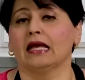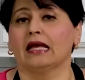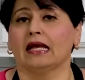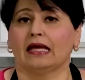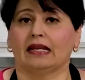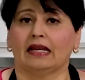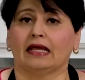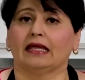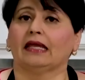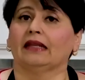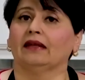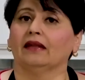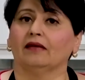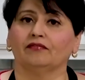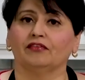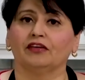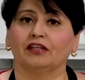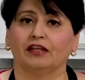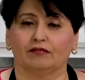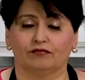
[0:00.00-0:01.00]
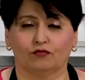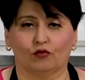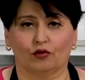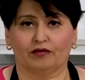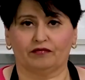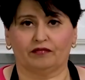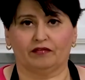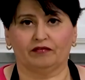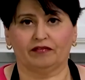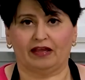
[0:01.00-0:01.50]
and I end up feeding 4
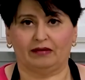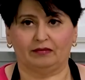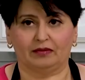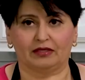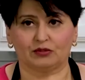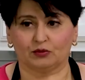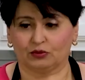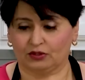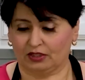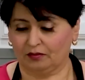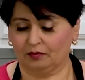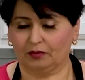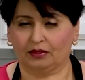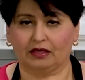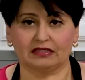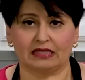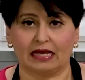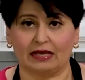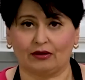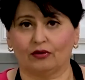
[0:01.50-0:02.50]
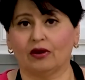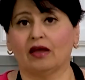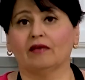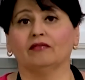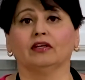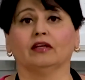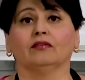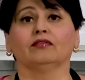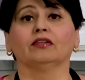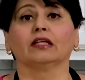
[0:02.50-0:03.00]
different families with it because I don't have
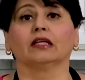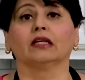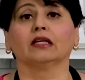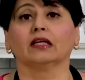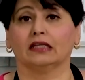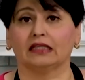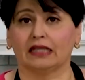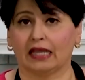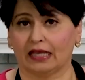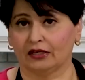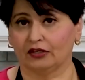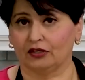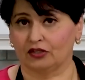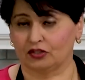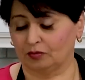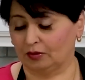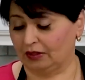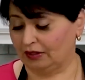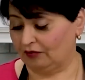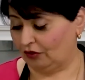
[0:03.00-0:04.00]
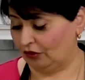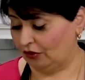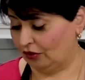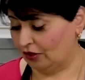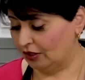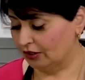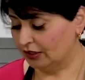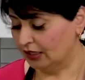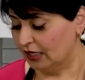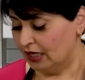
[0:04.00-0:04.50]
enough little containers, believe it or
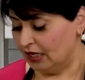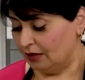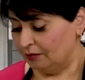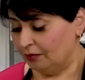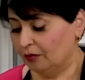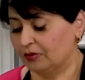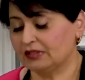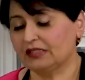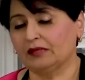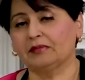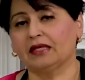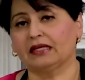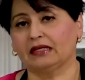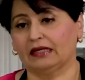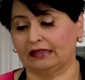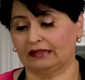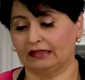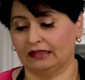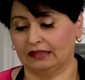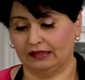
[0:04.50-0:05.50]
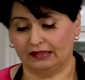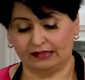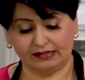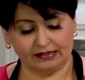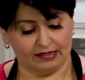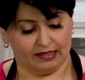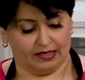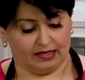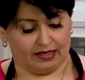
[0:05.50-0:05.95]
not. But with something like this,